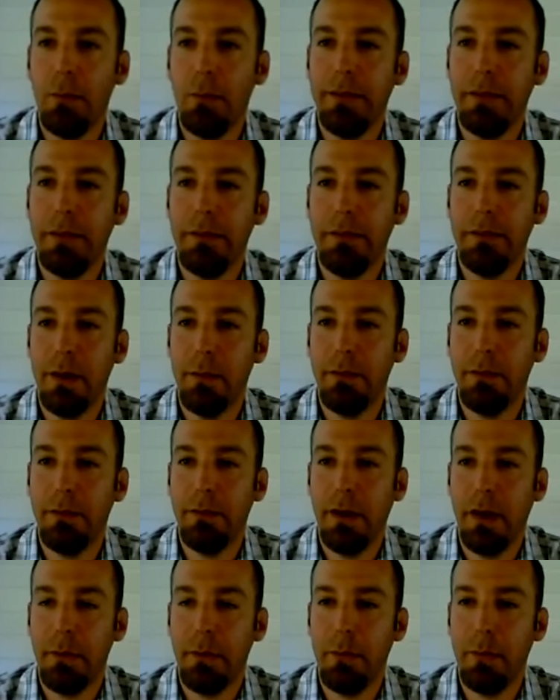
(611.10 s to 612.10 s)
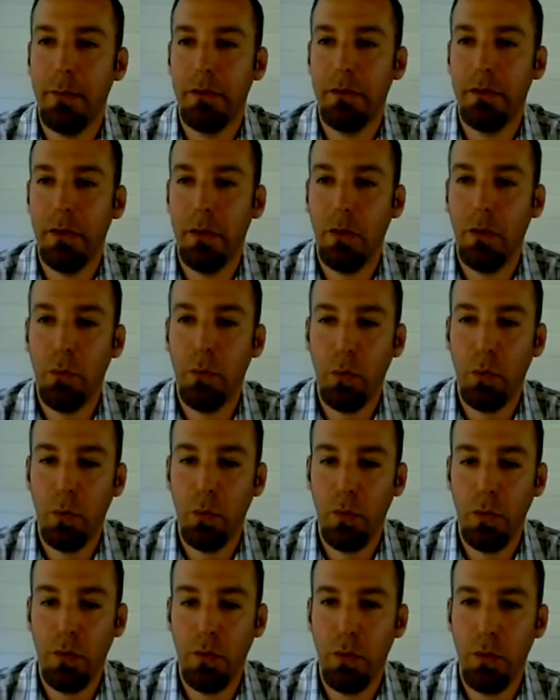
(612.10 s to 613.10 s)
At the same time, so
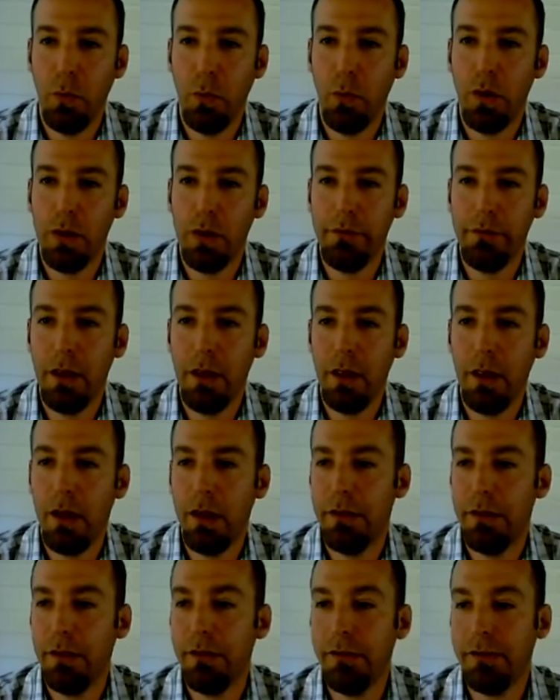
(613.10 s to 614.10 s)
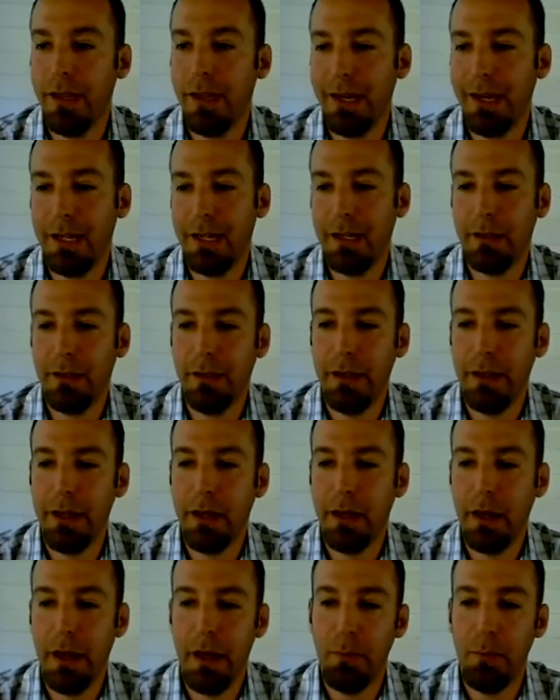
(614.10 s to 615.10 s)
one of the second
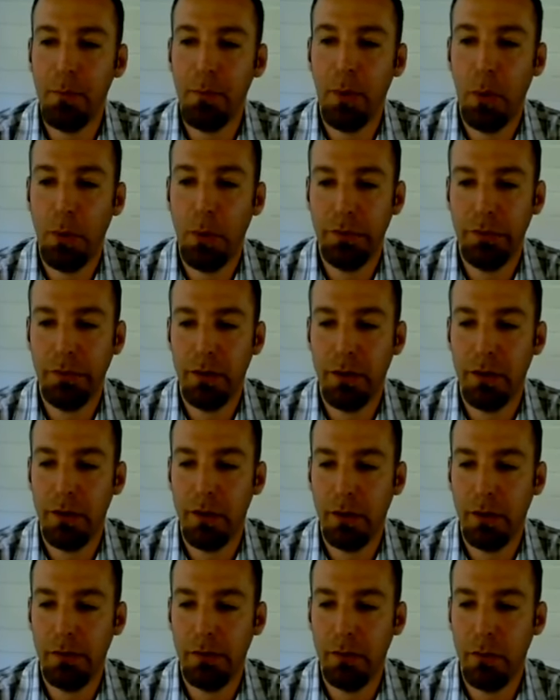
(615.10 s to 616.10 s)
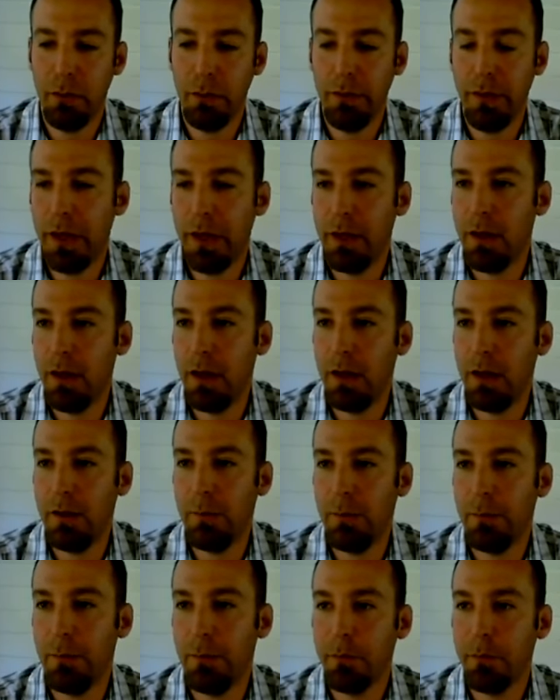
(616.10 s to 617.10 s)
link I posted to that
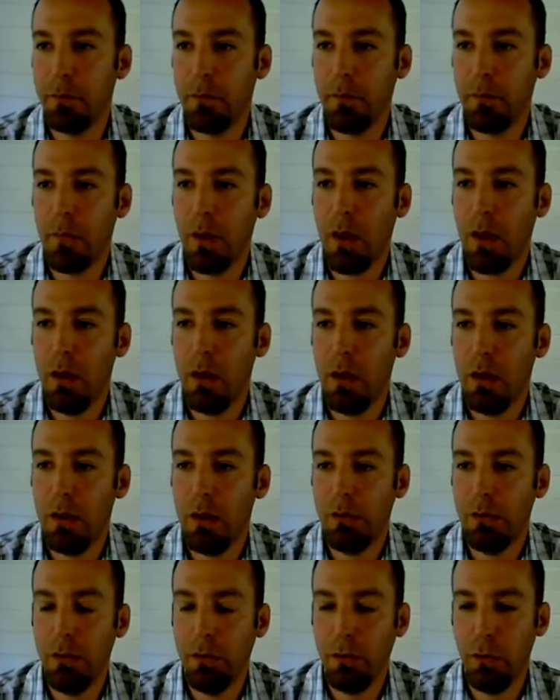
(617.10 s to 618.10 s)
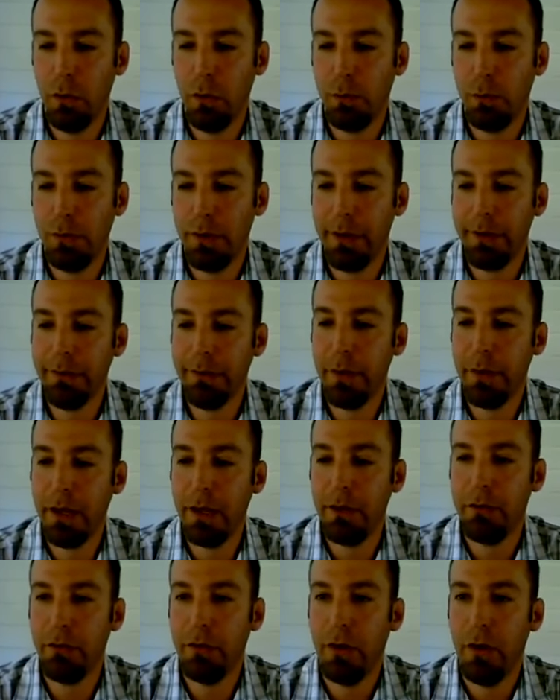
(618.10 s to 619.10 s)
to the Google Plus
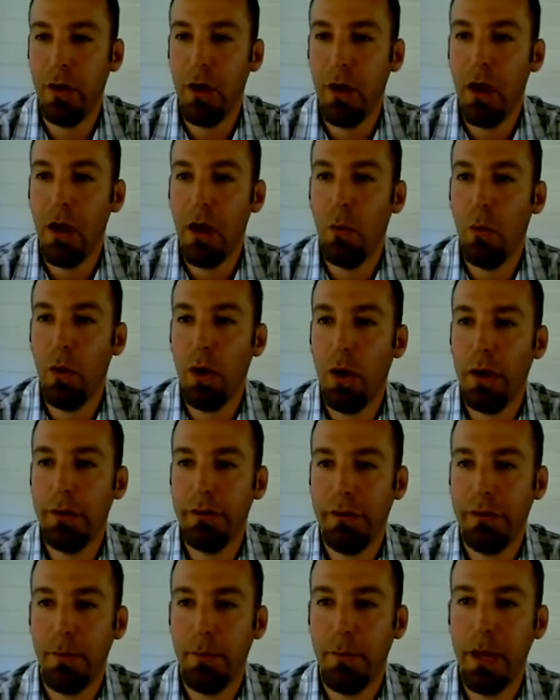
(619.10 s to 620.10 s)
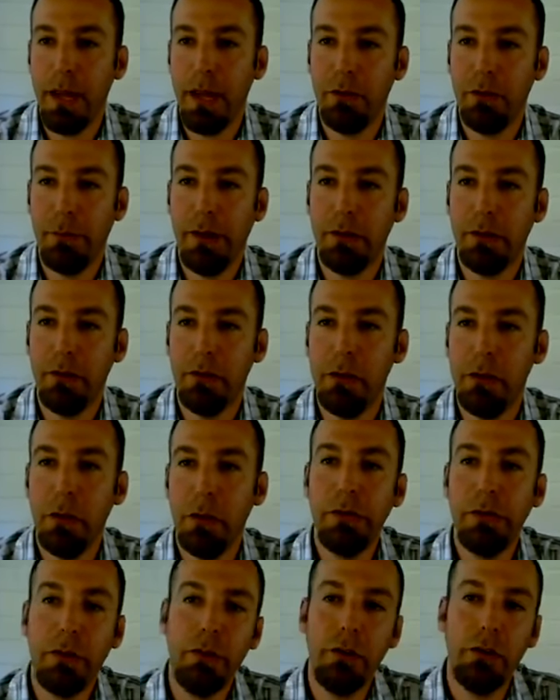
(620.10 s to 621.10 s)
page was the page about
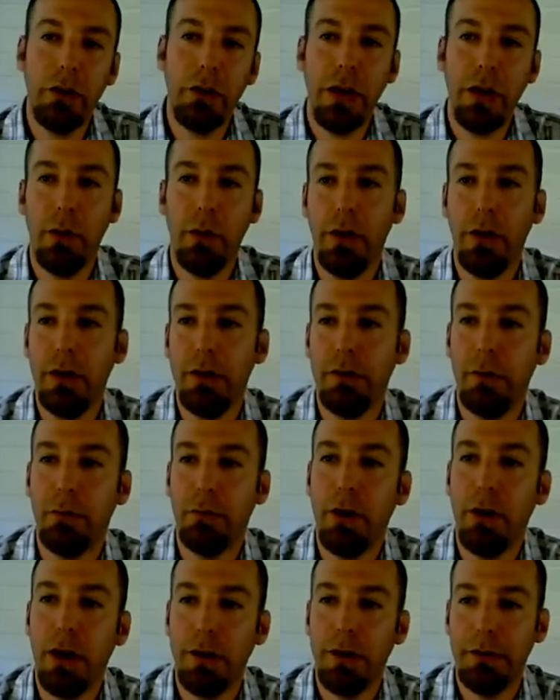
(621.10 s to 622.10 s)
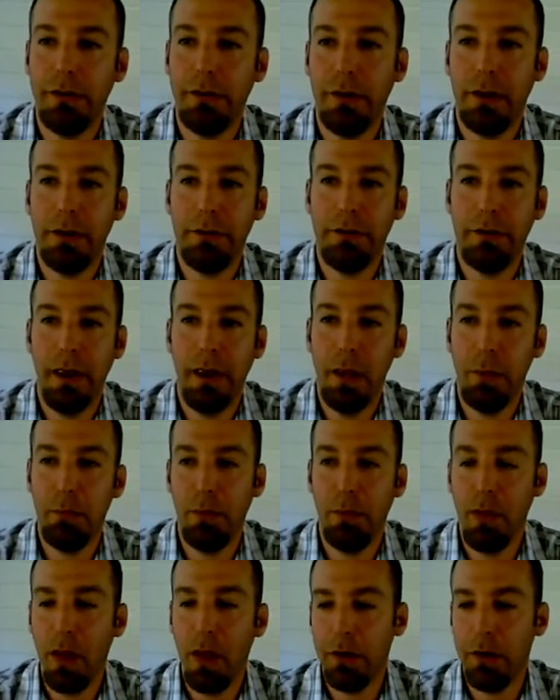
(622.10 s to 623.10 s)
using jQuery to process a
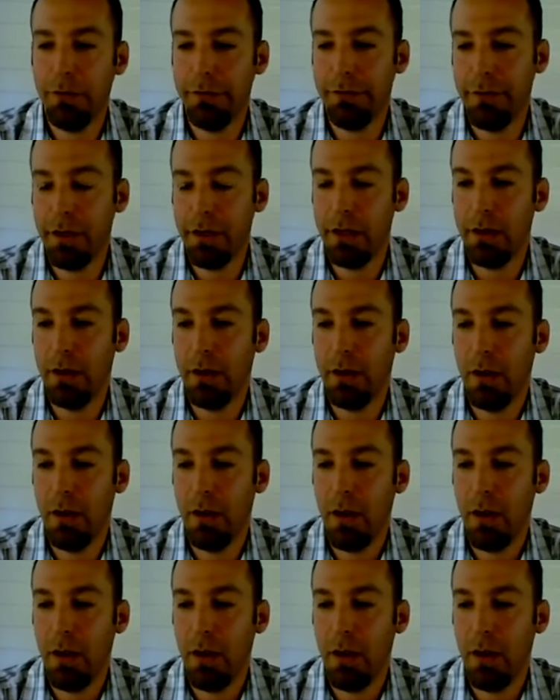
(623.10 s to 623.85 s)
Blogger feed.